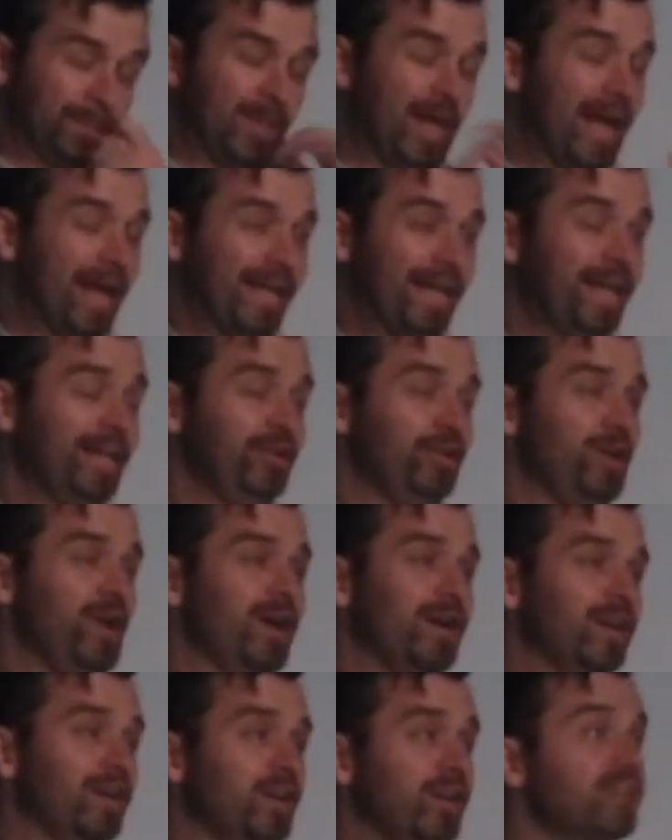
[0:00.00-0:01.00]
I get you're
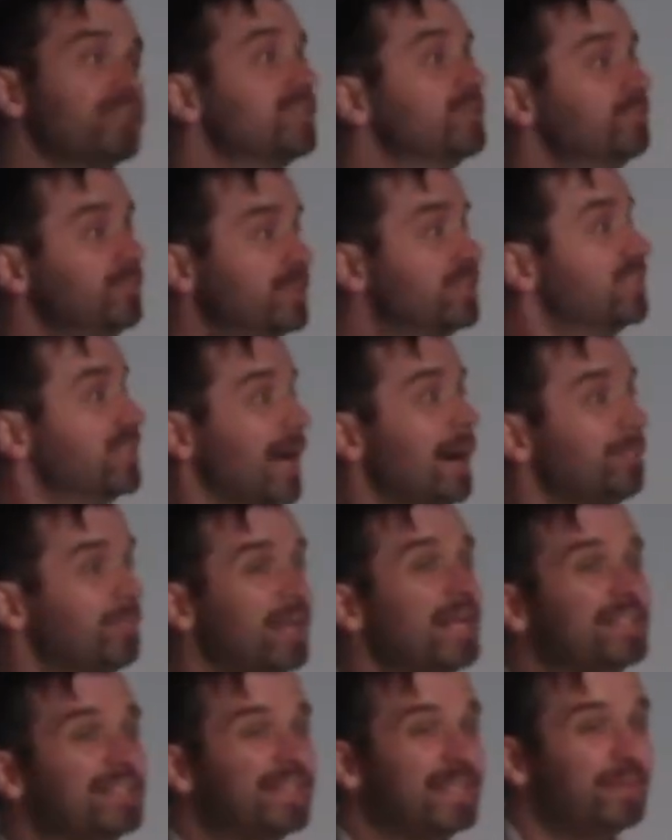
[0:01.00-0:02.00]
not going to curse them, but stop
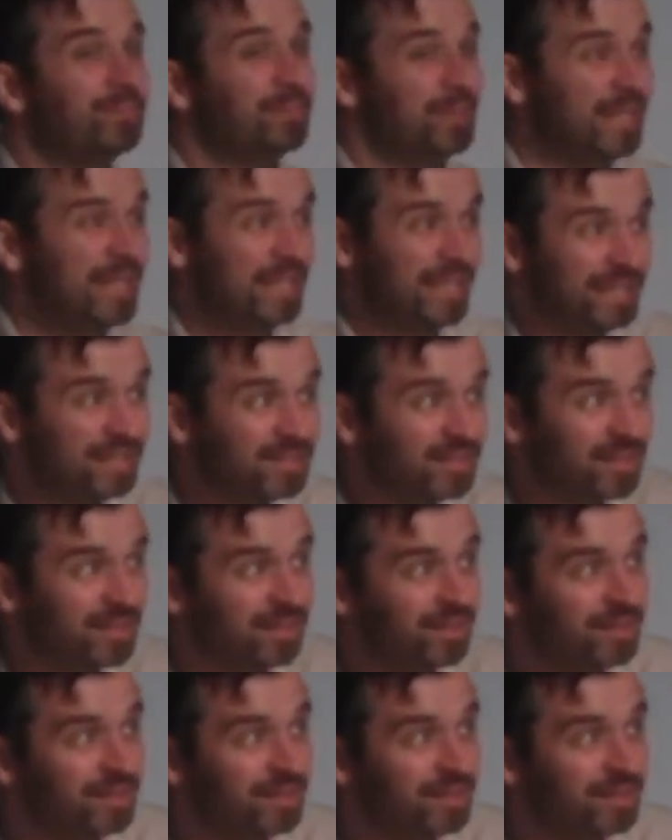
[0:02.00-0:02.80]
blessing them, please.